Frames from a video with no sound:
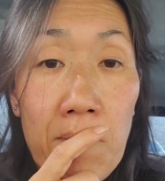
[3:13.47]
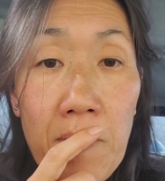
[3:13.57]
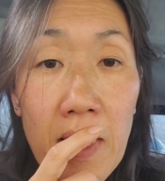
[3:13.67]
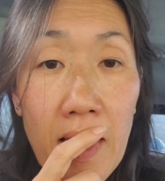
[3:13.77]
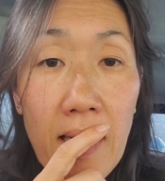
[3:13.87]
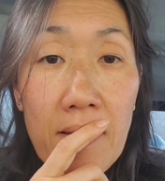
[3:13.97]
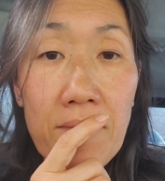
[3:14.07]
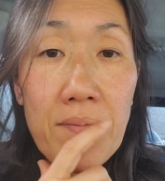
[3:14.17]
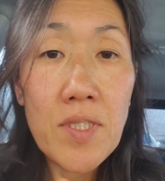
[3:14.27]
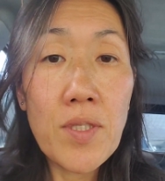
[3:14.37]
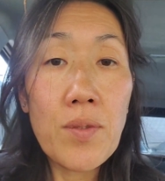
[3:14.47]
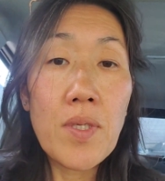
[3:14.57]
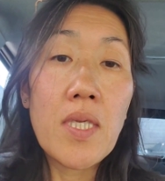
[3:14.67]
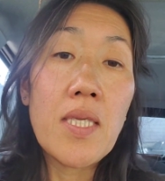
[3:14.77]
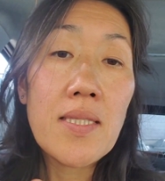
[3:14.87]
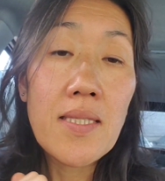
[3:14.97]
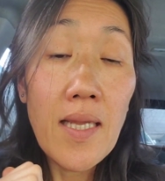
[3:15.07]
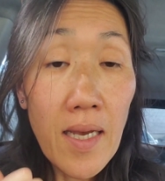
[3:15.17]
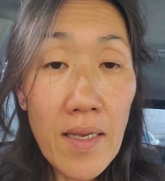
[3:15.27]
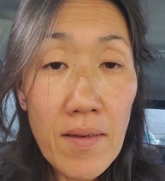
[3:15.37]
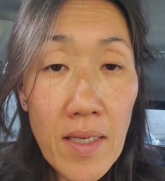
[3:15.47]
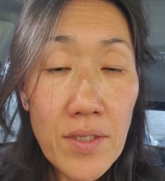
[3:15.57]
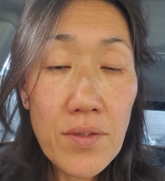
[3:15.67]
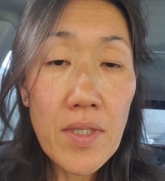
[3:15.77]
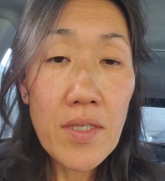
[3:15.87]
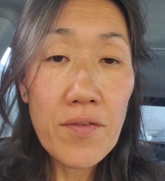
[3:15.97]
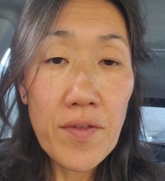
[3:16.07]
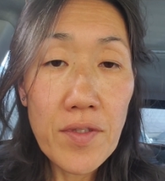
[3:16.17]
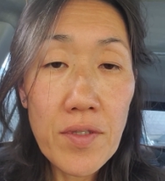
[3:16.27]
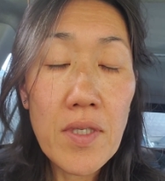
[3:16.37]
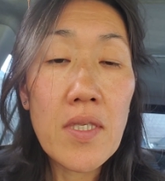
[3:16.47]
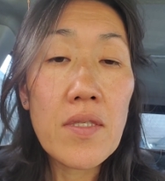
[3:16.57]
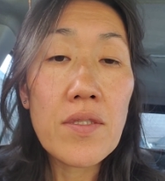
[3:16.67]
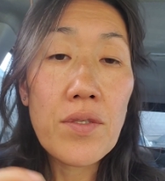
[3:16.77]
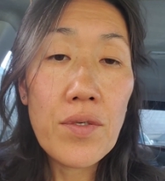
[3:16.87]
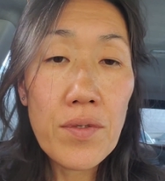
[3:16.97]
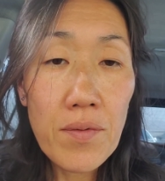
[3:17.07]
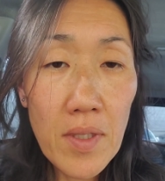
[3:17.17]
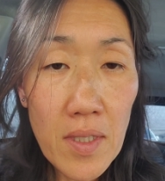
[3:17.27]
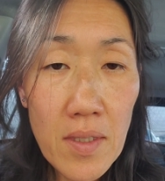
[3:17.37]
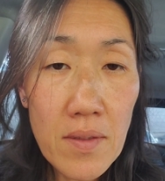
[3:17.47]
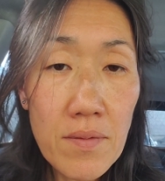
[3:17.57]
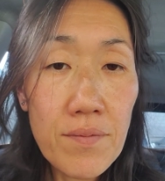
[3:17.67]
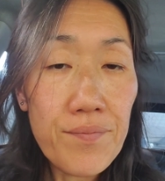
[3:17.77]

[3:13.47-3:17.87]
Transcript: But yeah, so it is an ionizer, not a filter, and it is a Korean